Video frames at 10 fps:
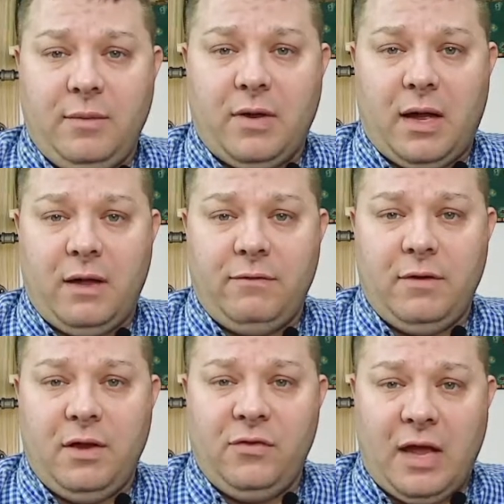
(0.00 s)
dive
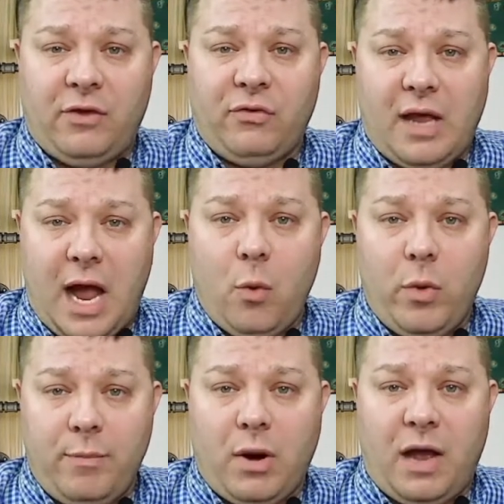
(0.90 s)
is actually how
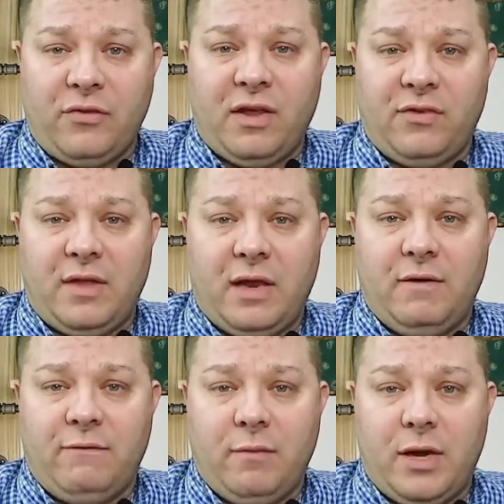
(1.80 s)
we process that
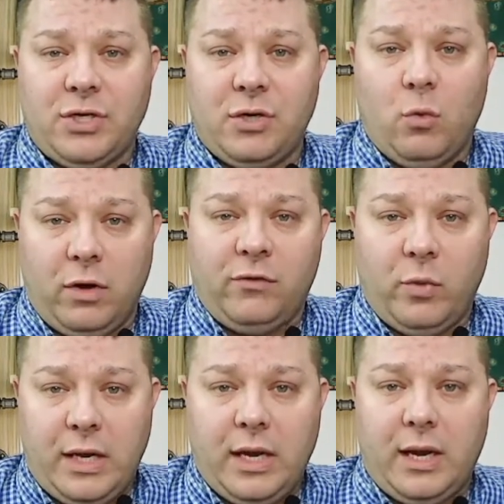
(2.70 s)
information once
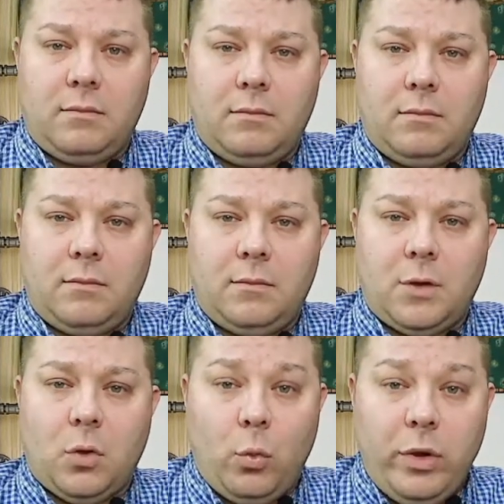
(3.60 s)
we get it.
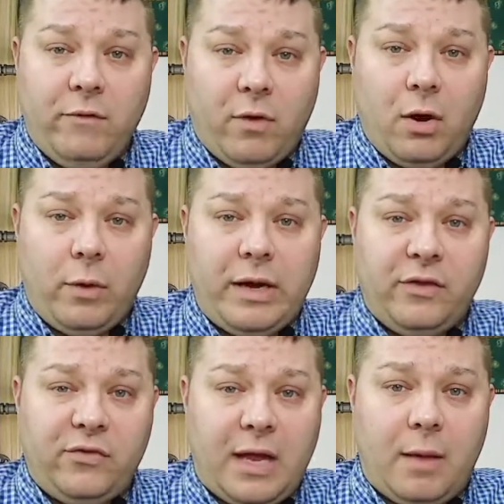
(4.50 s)
We have already
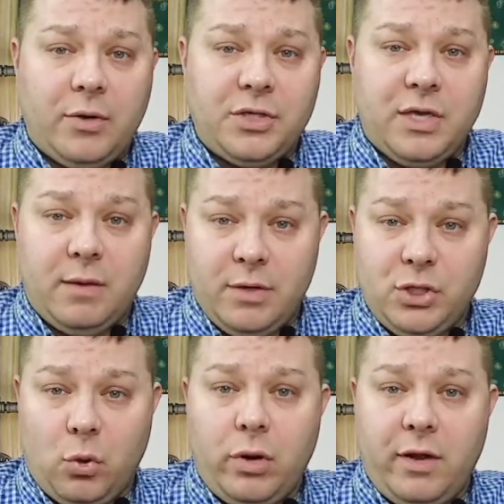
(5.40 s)
established that a
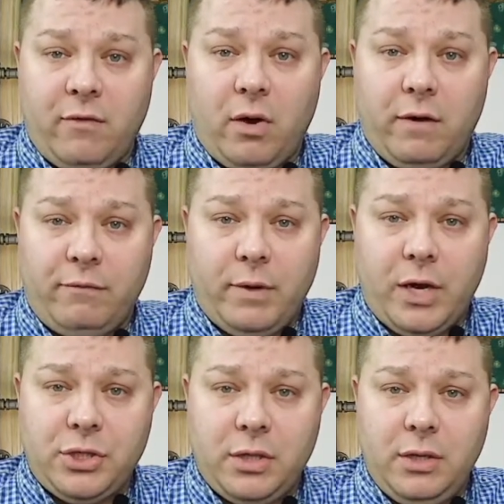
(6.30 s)
majority of our
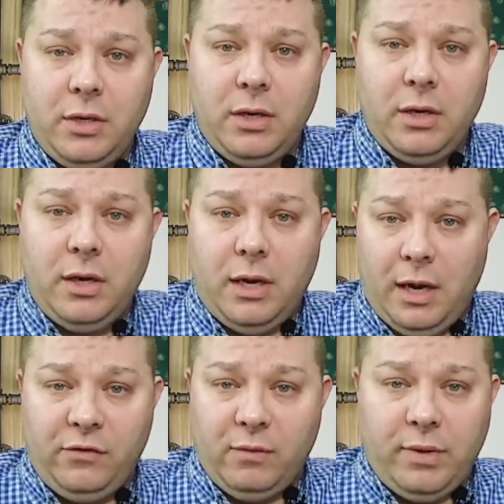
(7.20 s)
information
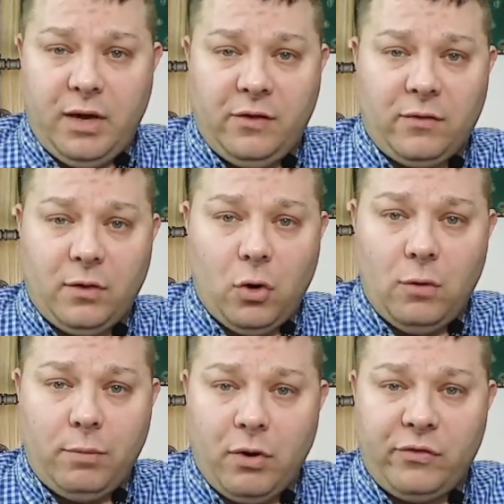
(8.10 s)
isn't because of our
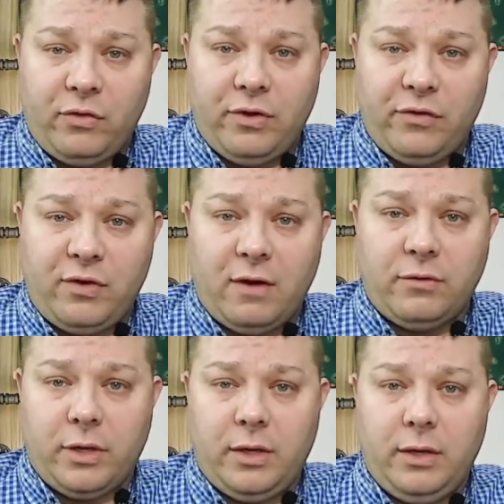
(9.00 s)
own personal
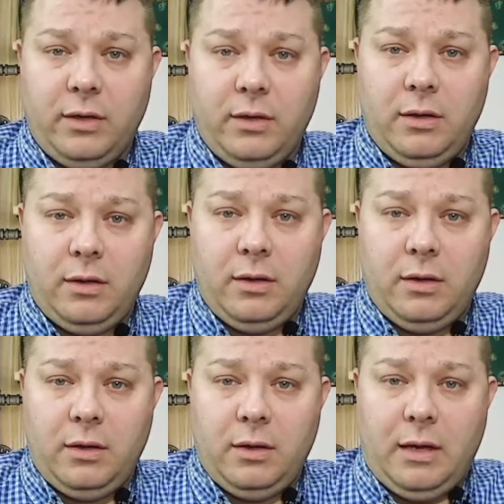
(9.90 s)
discovery.
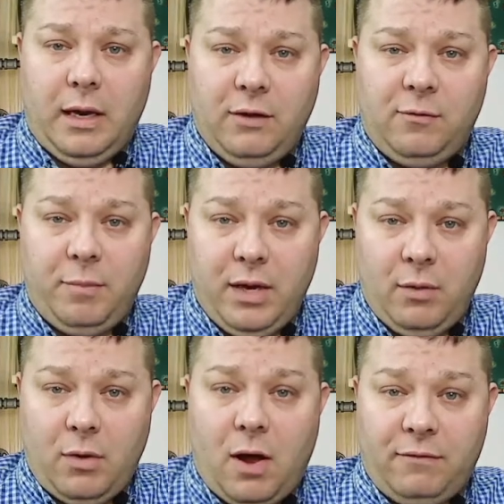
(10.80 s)
It's
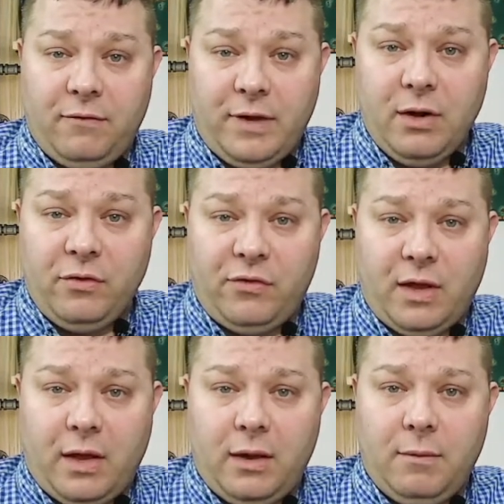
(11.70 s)
been off of
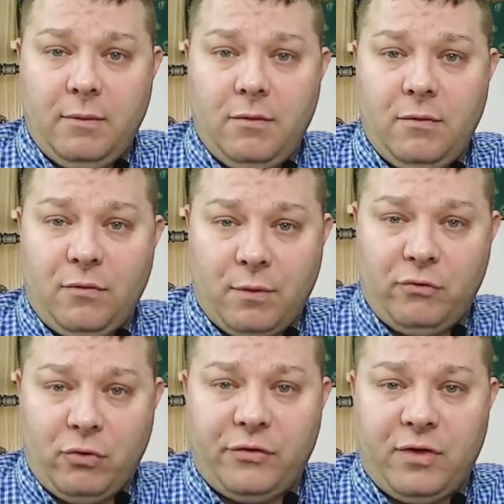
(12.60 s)
hearsay from
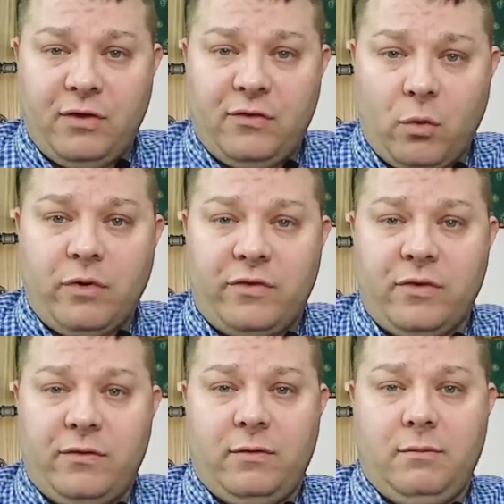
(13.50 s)
trusted
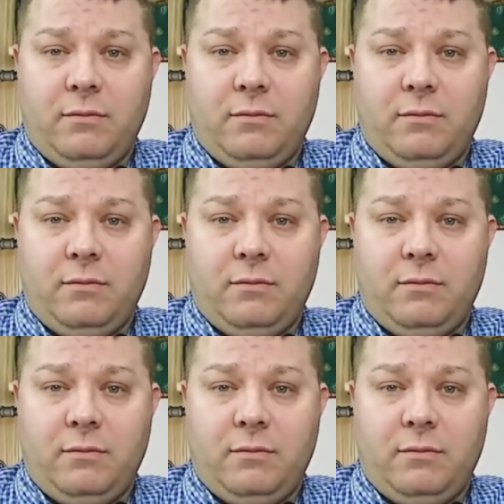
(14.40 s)
sources.